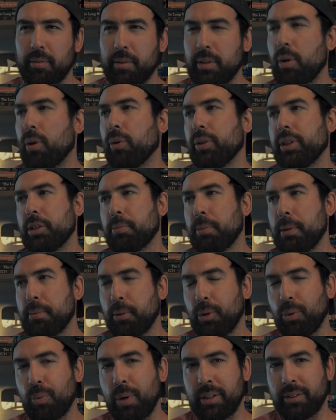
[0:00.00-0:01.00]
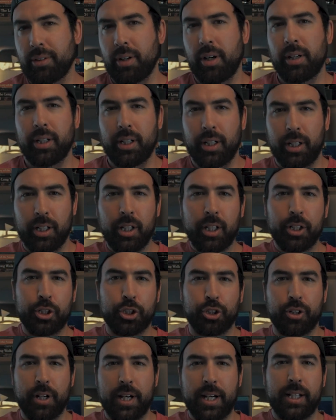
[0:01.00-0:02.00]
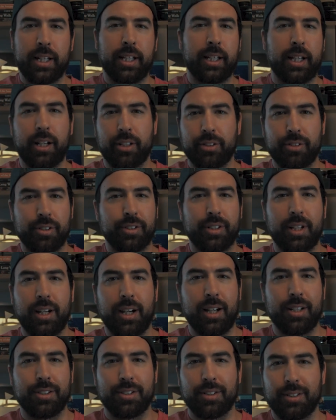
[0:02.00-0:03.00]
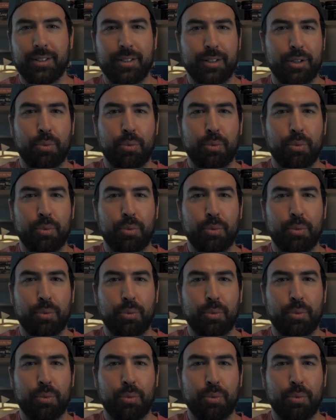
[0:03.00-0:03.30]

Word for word: oh, these people went on a training exercise into the